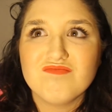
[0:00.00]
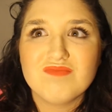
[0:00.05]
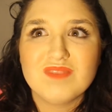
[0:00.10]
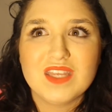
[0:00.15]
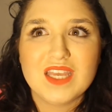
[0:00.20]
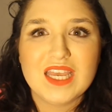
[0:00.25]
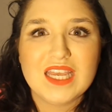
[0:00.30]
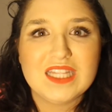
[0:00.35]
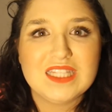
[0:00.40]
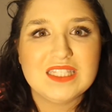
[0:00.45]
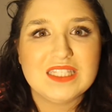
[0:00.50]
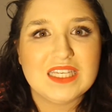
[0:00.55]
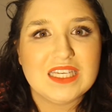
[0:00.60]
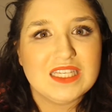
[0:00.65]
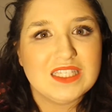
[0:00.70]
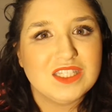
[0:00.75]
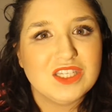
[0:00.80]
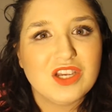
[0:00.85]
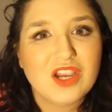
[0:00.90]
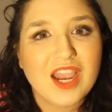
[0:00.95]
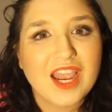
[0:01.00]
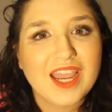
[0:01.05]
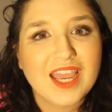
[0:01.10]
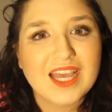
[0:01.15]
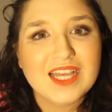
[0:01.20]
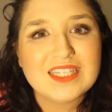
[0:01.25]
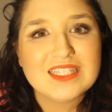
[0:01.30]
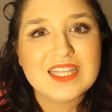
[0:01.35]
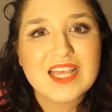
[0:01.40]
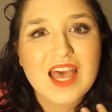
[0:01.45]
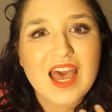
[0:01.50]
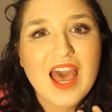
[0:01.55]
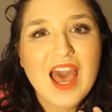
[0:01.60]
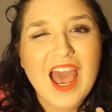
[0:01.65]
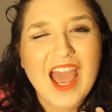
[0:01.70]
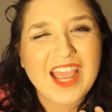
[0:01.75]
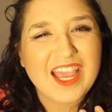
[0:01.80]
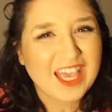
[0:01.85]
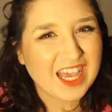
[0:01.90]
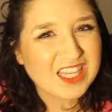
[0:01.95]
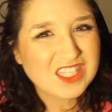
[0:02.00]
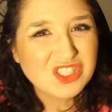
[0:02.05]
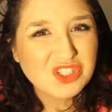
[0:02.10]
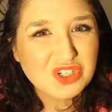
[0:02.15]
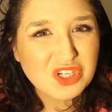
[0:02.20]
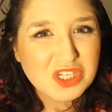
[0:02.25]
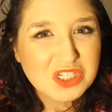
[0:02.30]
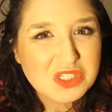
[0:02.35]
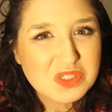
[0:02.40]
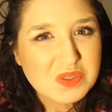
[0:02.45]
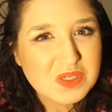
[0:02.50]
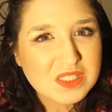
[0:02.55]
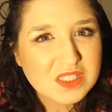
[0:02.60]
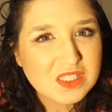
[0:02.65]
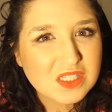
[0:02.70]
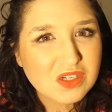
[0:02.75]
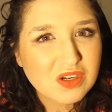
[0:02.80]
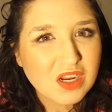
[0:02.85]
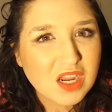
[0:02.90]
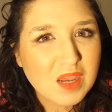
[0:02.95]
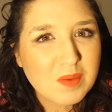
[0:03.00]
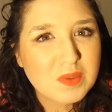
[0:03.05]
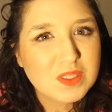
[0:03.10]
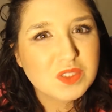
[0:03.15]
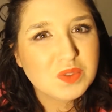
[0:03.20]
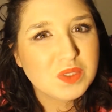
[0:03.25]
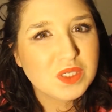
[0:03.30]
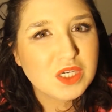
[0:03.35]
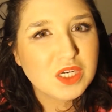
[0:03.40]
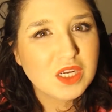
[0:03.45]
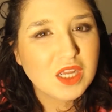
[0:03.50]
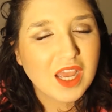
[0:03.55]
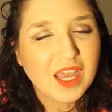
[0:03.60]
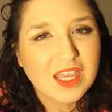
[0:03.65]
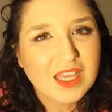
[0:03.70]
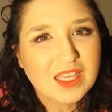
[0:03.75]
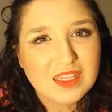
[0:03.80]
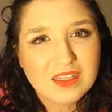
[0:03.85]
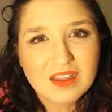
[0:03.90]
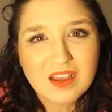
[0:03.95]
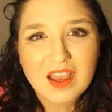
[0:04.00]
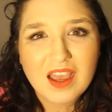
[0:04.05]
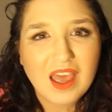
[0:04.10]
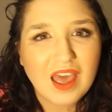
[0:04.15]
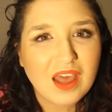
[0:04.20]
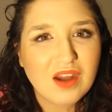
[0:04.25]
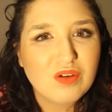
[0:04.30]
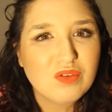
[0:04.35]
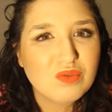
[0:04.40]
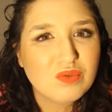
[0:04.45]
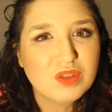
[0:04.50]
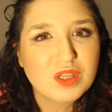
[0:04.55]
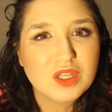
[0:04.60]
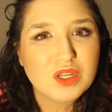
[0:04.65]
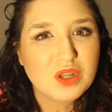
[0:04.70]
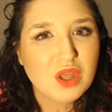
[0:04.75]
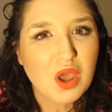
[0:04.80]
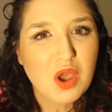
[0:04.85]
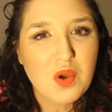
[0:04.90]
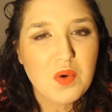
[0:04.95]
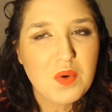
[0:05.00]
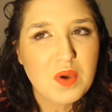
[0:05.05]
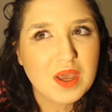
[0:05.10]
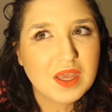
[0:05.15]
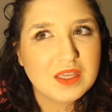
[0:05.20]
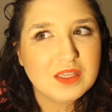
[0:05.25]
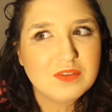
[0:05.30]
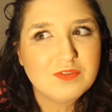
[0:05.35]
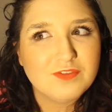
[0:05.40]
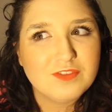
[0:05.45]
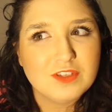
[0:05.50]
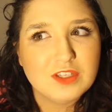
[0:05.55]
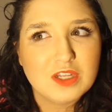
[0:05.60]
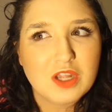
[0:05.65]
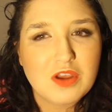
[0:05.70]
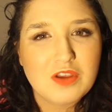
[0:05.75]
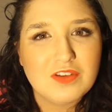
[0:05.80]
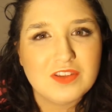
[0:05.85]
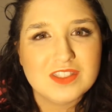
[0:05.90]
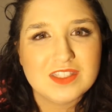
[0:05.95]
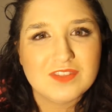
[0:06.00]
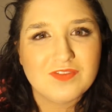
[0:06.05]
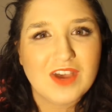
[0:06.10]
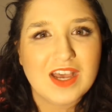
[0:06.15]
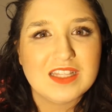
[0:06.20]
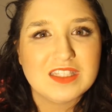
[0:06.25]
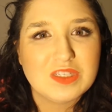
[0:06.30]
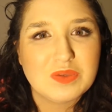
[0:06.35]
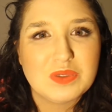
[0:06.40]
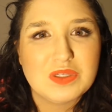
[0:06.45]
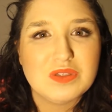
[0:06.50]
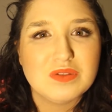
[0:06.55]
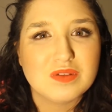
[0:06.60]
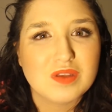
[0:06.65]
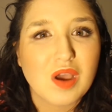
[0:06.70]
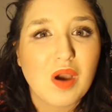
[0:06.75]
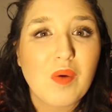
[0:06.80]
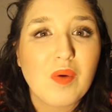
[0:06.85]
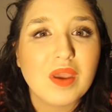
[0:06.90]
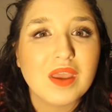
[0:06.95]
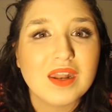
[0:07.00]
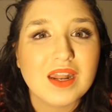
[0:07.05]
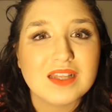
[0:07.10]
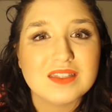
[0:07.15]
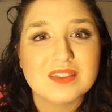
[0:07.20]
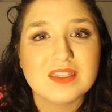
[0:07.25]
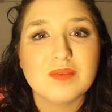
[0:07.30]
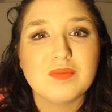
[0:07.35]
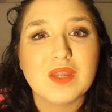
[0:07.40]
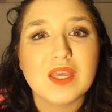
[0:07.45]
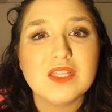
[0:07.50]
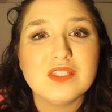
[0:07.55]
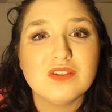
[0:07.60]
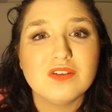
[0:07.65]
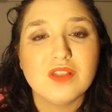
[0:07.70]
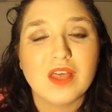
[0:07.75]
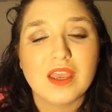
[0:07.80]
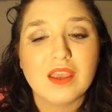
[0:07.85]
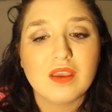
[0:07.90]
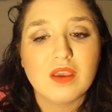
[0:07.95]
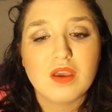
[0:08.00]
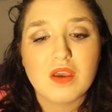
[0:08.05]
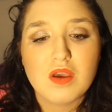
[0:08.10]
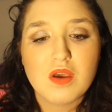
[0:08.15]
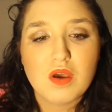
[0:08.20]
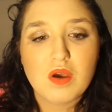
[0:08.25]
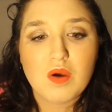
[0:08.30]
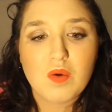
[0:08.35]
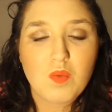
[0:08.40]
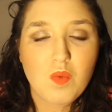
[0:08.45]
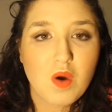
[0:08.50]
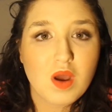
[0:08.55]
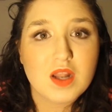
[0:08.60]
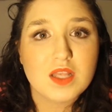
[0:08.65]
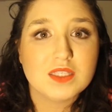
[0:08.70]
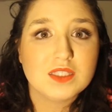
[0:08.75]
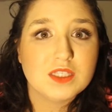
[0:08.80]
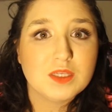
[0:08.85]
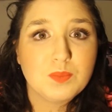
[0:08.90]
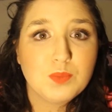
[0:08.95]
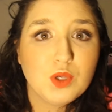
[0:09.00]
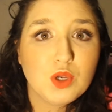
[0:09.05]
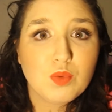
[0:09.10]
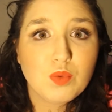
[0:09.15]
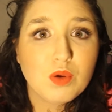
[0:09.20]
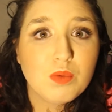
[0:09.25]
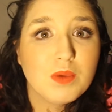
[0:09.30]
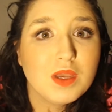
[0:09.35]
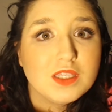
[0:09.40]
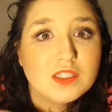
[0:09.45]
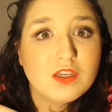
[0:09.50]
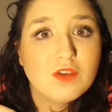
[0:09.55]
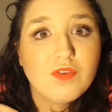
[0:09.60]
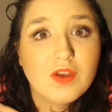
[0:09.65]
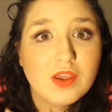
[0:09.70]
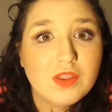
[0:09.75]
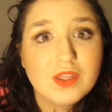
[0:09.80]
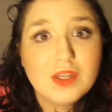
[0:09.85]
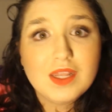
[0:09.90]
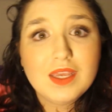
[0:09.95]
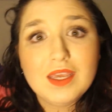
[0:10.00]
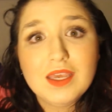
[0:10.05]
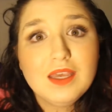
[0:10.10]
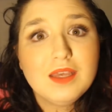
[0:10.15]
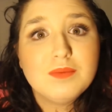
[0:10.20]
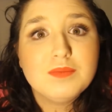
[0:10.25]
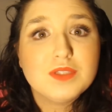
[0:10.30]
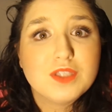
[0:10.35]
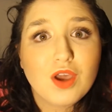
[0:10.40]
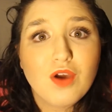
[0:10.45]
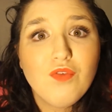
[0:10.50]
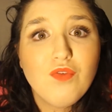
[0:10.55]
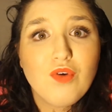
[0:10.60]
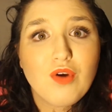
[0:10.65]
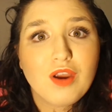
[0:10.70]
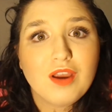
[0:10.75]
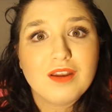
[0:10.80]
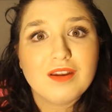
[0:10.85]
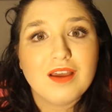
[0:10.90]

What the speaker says: it's easier, I guess. I guess you could do Instagram and Twitter. I don't really know if, you find someone who's going and has the same dates and you, want to slip your roommate survey in the DMs, go for it.